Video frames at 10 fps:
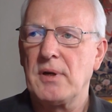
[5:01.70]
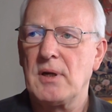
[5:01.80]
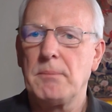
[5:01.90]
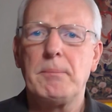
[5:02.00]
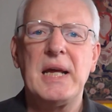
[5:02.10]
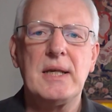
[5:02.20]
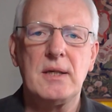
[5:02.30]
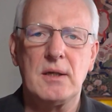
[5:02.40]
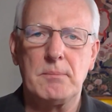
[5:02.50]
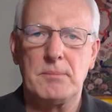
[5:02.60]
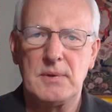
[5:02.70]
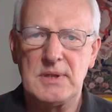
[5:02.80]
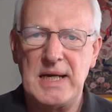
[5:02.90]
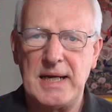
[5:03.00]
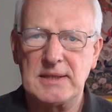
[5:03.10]
compendium
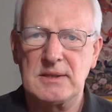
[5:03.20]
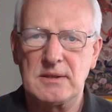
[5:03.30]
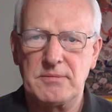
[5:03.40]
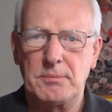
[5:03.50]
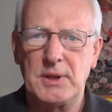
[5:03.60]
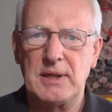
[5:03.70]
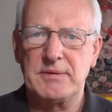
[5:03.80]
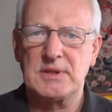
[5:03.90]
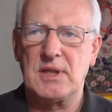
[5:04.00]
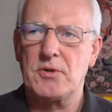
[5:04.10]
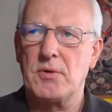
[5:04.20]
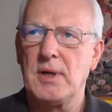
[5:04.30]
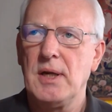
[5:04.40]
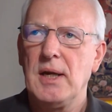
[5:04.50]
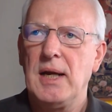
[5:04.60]
texts from the 11th
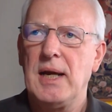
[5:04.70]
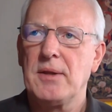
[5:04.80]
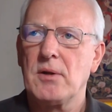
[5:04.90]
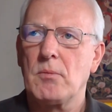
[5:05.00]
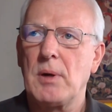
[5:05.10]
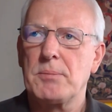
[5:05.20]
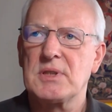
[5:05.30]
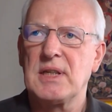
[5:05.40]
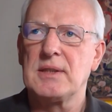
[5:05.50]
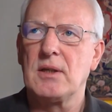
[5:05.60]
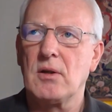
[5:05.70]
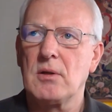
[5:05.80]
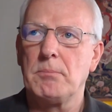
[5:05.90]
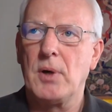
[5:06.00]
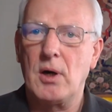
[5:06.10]
century, and they're represented on the
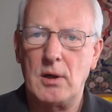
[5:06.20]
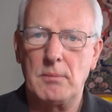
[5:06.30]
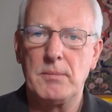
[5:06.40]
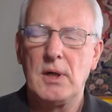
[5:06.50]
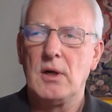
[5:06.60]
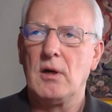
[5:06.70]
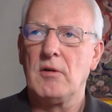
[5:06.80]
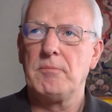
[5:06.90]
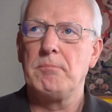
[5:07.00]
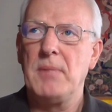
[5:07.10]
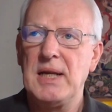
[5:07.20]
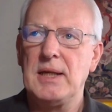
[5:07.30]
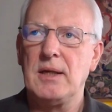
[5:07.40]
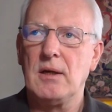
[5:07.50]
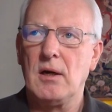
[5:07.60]
bottom of
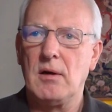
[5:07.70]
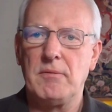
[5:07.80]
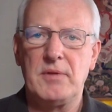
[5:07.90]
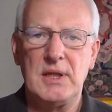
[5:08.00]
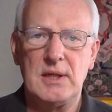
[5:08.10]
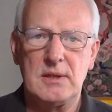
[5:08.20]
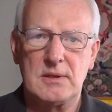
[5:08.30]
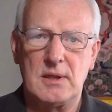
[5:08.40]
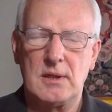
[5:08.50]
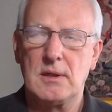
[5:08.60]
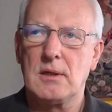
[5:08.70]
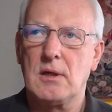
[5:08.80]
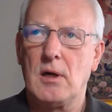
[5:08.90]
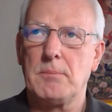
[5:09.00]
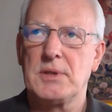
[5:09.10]
many of these
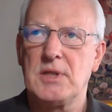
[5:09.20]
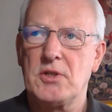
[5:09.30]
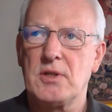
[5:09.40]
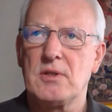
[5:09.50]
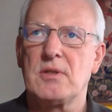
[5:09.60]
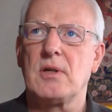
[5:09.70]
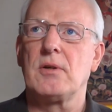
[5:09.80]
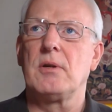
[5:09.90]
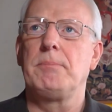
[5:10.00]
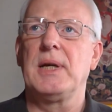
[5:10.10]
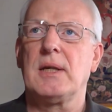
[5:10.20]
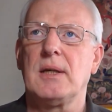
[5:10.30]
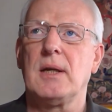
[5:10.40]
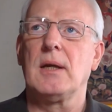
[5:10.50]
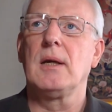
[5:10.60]
compositions that are
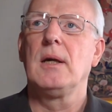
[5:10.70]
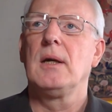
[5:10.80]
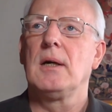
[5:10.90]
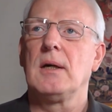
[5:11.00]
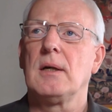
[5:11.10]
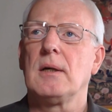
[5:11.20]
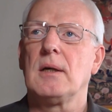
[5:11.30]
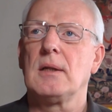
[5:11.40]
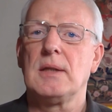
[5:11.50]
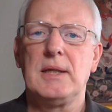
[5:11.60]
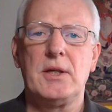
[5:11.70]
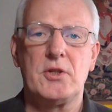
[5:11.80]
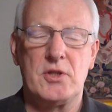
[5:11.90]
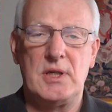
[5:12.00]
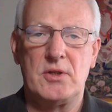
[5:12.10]
depicting a
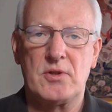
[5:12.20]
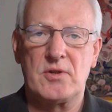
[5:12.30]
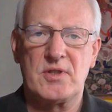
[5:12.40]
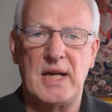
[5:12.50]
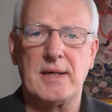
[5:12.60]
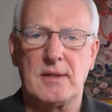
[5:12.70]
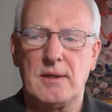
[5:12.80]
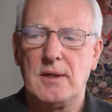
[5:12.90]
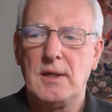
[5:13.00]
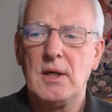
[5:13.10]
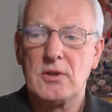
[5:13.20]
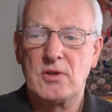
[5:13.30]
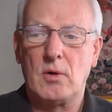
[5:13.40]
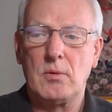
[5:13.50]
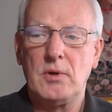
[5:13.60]
lineage teacher set.
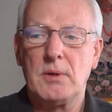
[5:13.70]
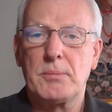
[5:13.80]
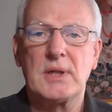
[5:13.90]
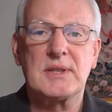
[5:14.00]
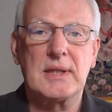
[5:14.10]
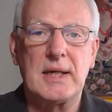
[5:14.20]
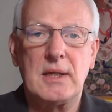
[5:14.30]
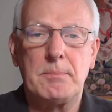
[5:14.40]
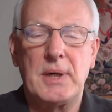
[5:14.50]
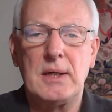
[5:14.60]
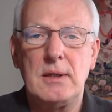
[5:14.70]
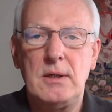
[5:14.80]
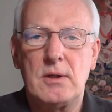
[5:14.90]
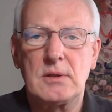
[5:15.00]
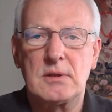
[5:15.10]
So you can press the like button,
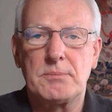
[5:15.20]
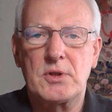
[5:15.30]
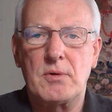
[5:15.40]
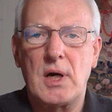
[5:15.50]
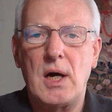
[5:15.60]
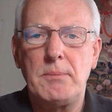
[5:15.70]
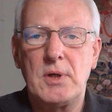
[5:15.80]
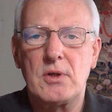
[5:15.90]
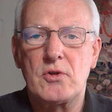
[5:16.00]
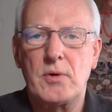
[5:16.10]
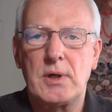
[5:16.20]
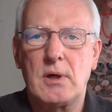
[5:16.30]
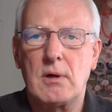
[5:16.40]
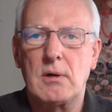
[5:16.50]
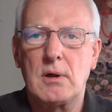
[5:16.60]
you can subscribe, you can join
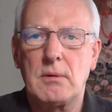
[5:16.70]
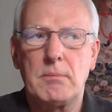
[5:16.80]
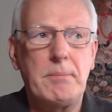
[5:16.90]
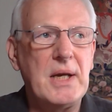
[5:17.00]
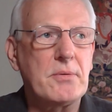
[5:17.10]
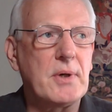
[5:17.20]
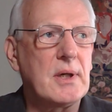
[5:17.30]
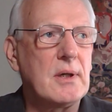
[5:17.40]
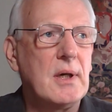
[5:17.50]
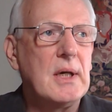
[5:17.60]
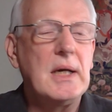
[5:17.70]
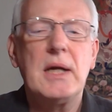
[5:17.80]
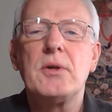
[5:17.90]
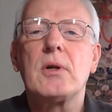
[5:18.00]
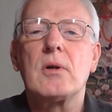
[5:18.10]
HAR on Patreon, and
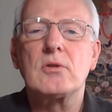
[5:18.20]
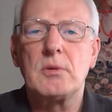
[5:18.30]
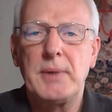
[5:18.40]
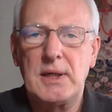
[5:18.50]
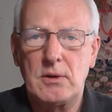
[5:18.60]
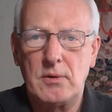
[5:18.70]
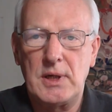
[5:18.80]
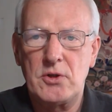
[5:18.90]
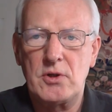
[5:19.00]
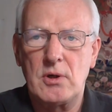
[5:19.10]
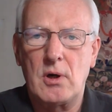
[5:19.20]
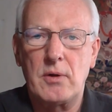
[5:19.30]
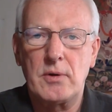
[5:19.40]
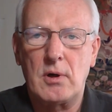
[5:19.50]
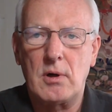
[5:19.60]
you can also make a donation on
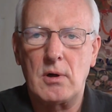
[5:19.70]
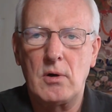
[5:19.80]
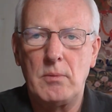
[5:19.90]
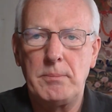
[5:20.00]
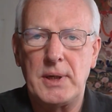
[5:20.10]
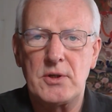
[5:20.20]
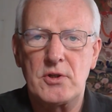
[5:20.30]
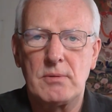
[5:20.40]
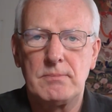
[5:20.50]
the HAR homepage.